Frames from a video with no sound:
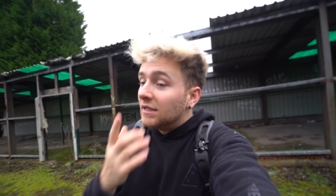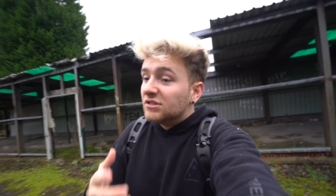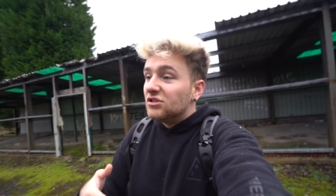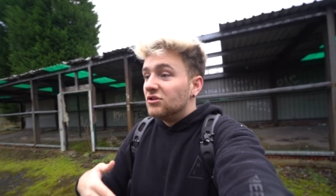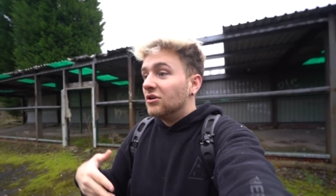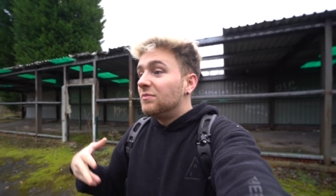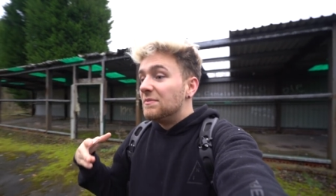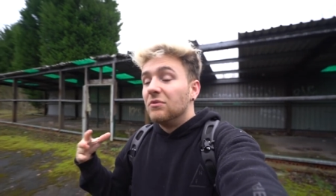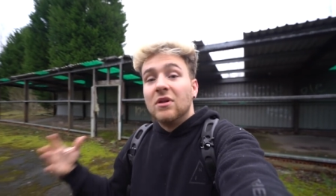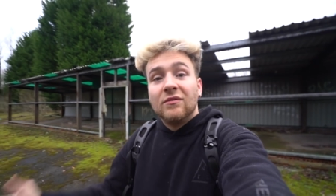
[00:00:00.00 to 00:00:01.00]
And so, you know,
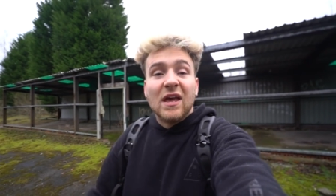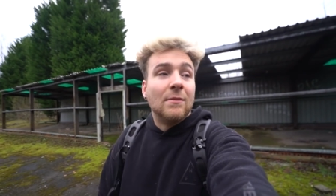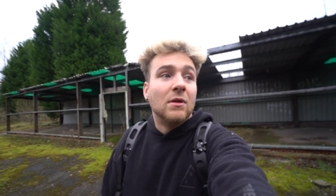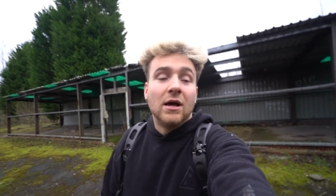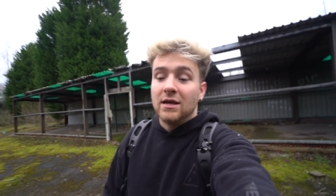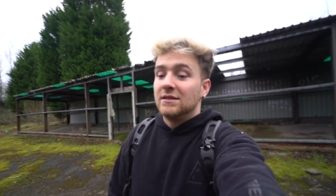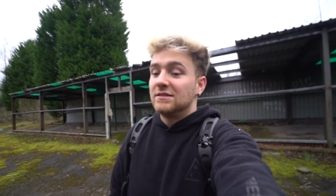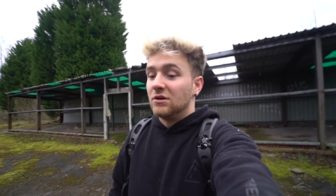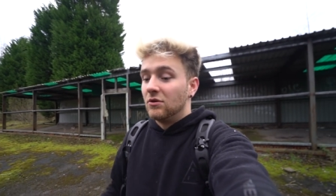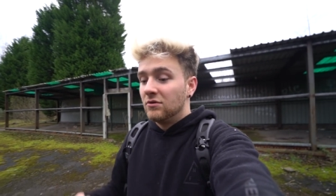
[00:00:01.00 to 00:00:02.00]
people love Camelot,
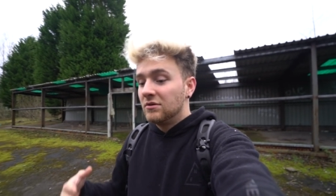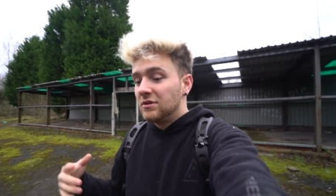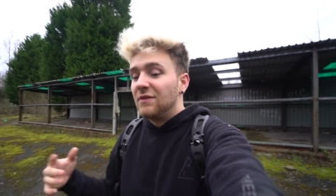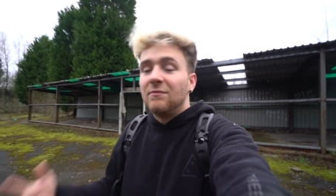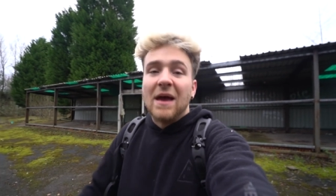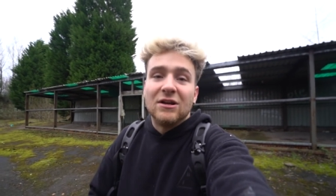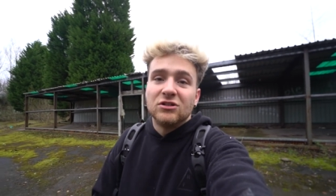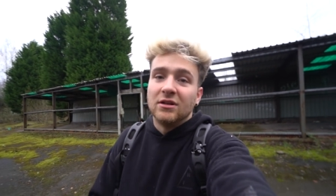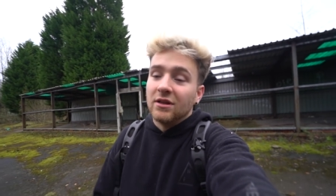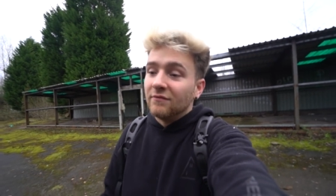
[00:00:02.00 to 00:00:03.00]
so they have a
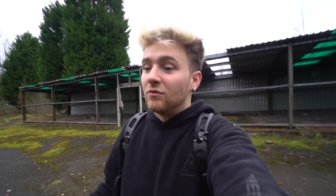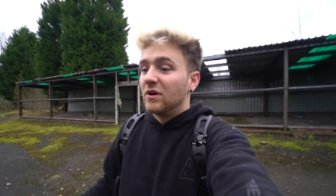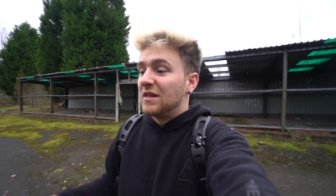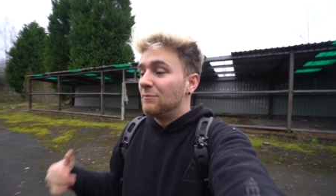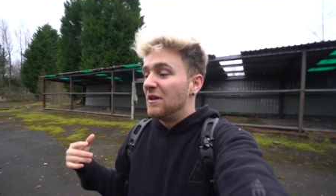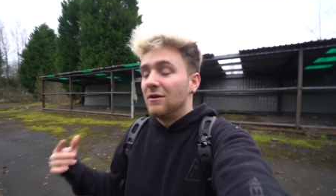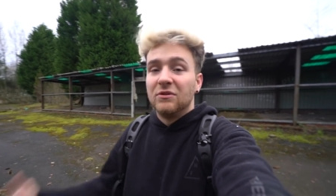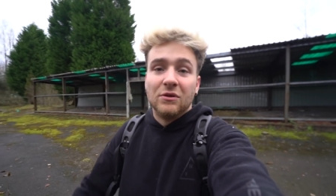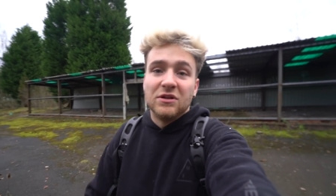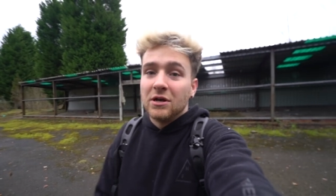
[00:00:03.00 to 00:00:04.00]
passion and love for it. They've been here
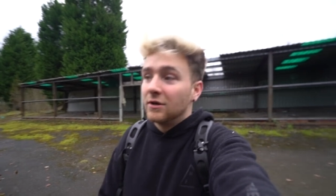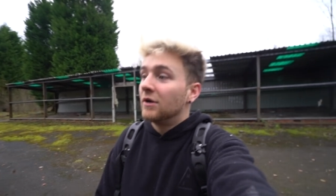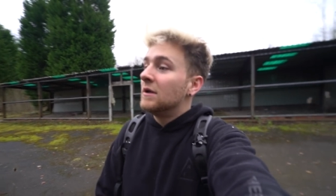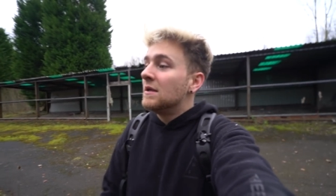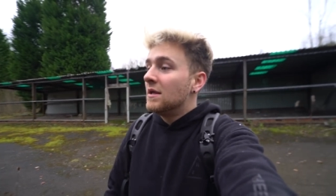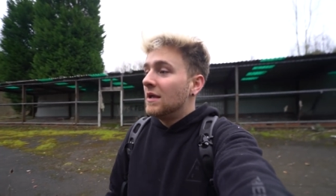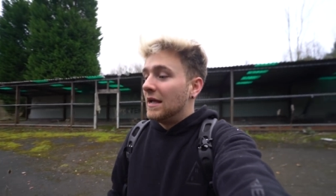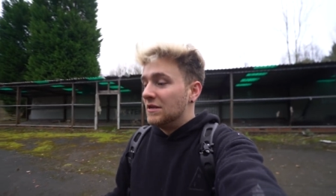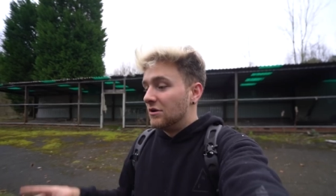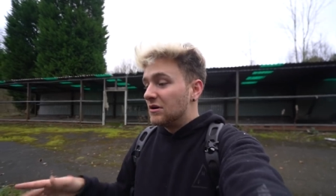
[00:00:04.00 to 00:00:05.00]
when they were younger,
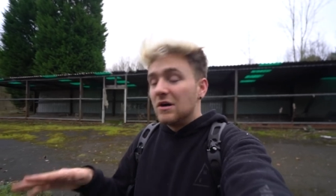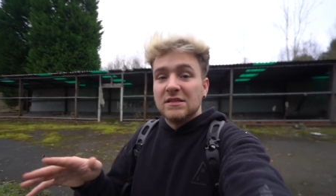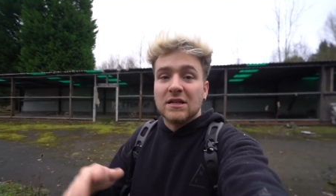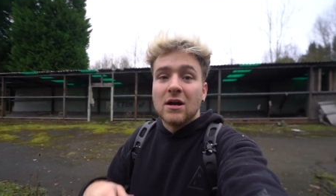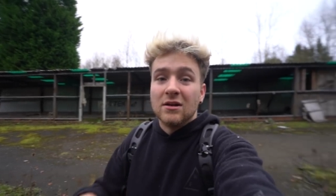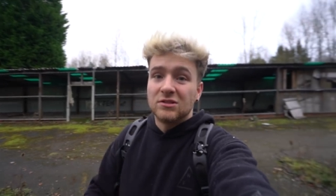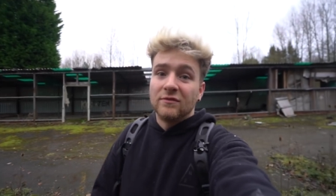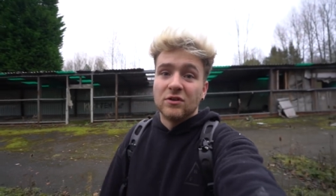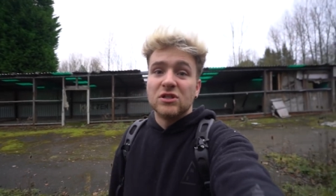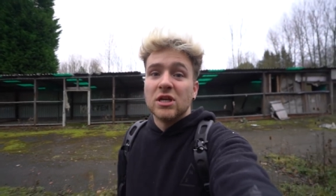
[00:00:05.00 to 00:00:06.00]
and you know, it causes a
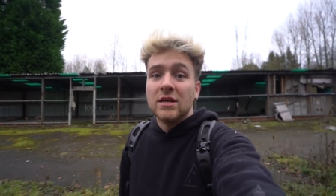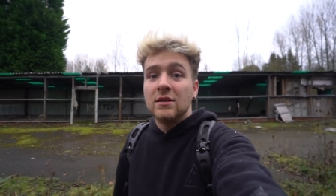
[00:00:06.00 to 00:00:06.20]
controversy.